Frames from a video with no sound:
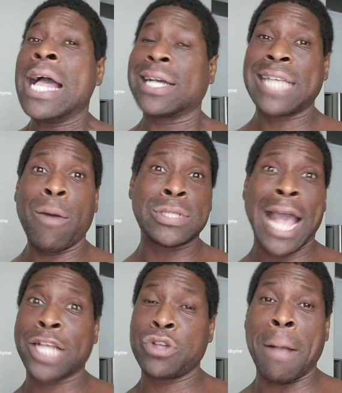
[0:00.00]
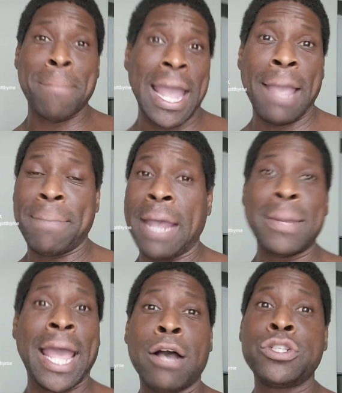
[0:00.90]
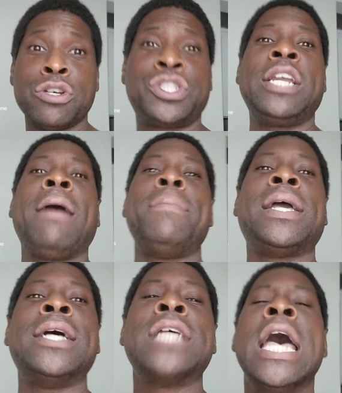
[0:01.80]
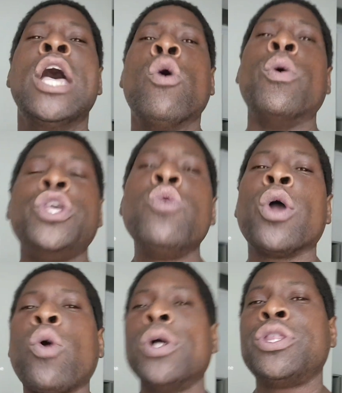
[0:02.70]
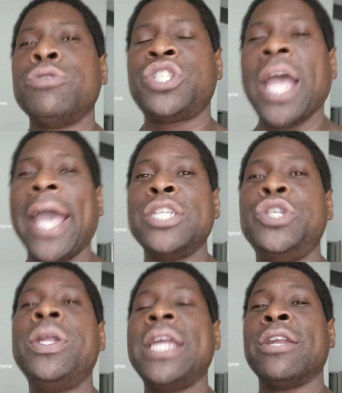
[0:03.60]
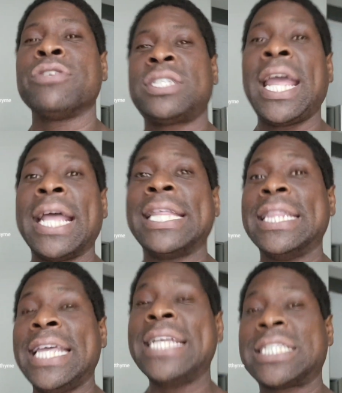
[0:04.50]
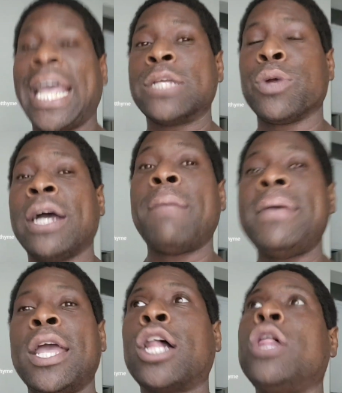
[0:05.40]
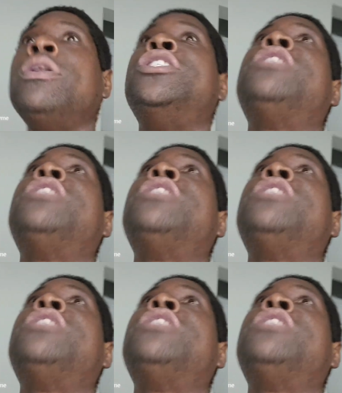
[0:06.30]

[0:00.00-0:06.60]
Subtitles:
because that was actually a main beam that held your shit up. Because when you were going through change, you didn't understand that these things were going to be included